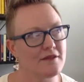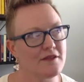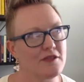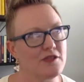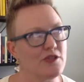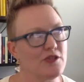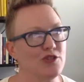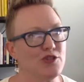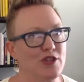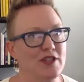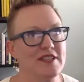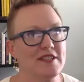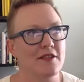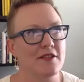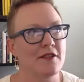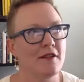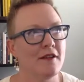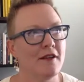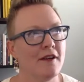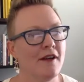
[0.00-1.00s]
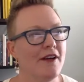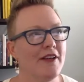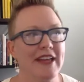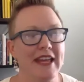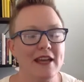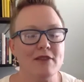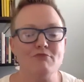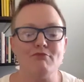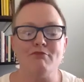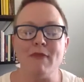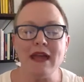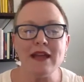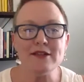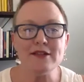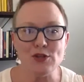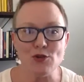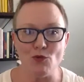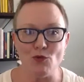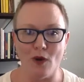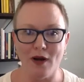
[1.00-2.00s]
to just, it
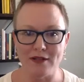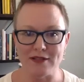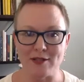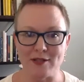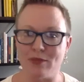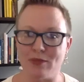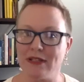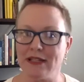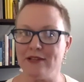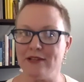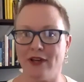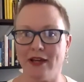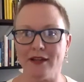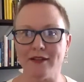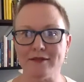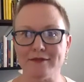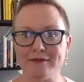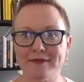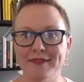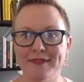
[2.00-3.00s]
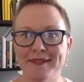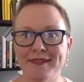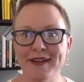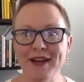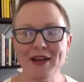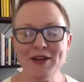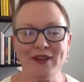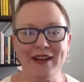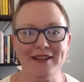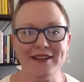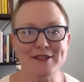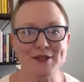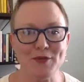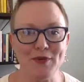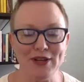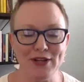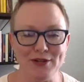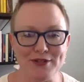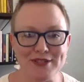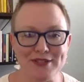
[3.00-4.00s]
makes you want to believe it, right? So
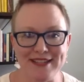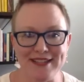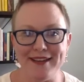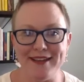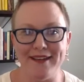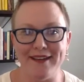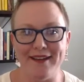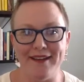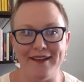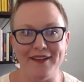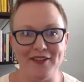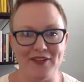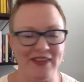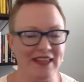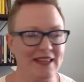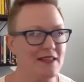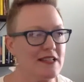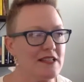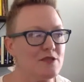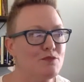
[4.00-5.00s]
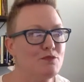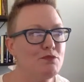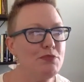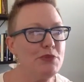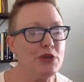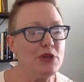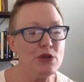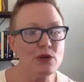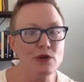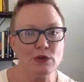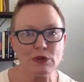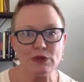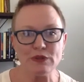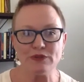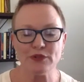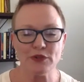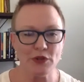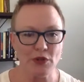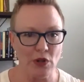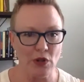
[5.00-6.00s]
when you see these
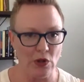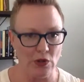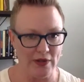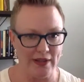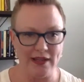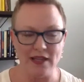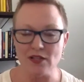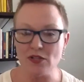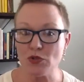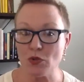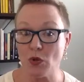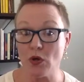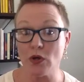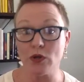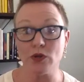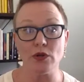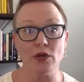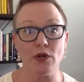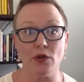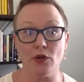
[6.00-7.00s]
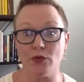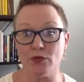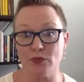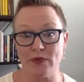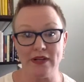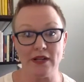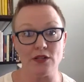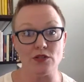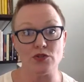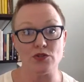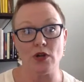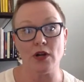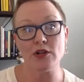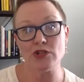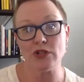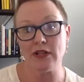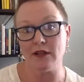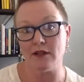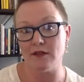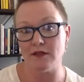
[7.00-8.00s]
beautiful, historical
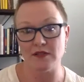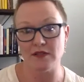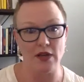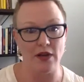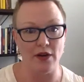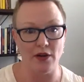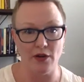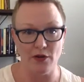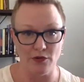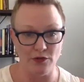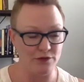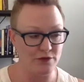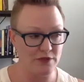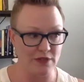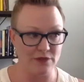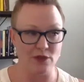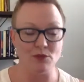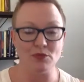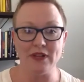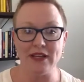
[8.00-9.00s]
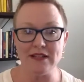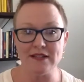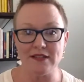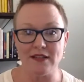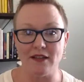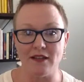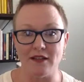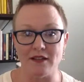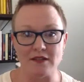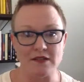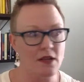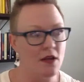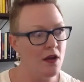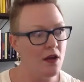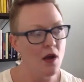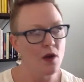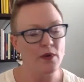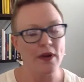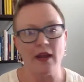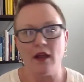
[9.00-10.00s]
reconstructions of different places,
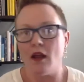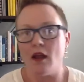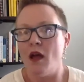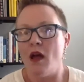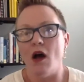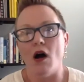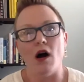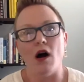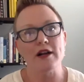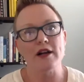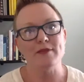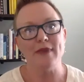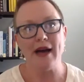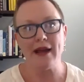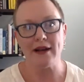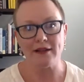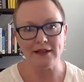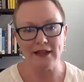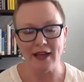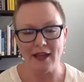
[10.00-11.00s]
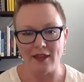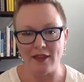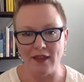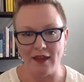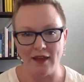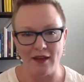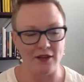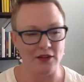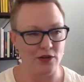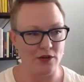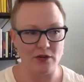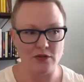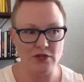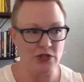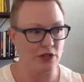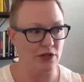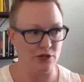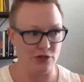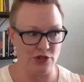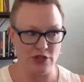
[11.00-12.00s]
right? Automatically, I think
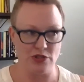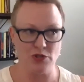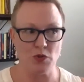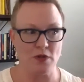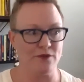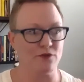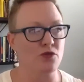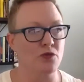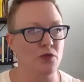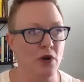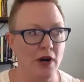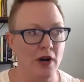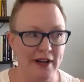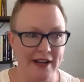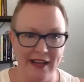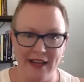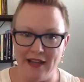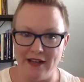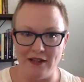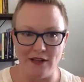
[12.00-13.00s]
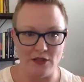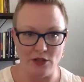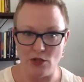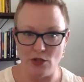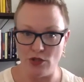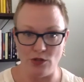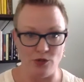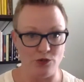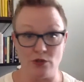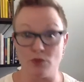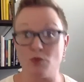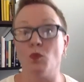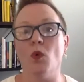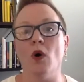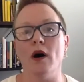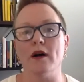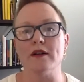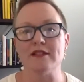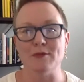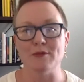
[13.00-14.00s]
you're just sort of drawn in and you just
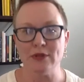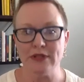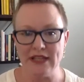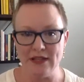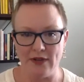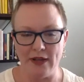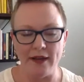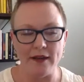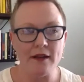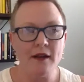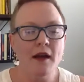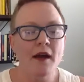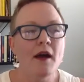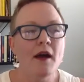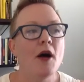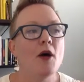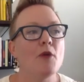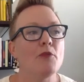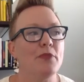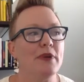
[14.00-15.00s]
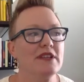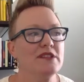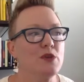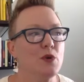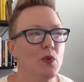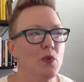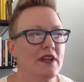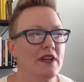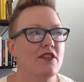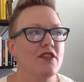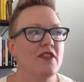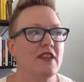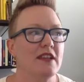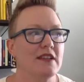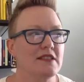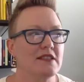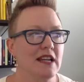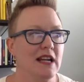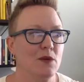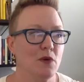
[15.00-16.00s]
want to believe it. But so one of the
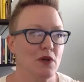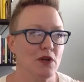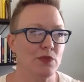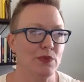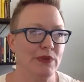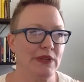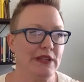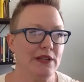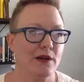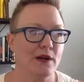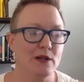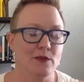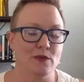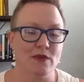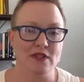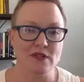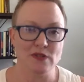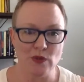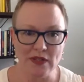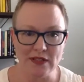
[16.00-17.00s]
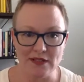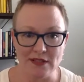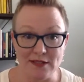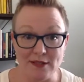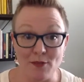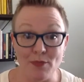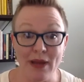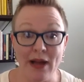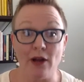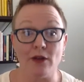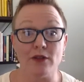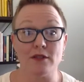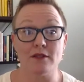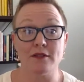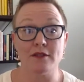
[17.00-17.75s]
things that I work really hard with students is about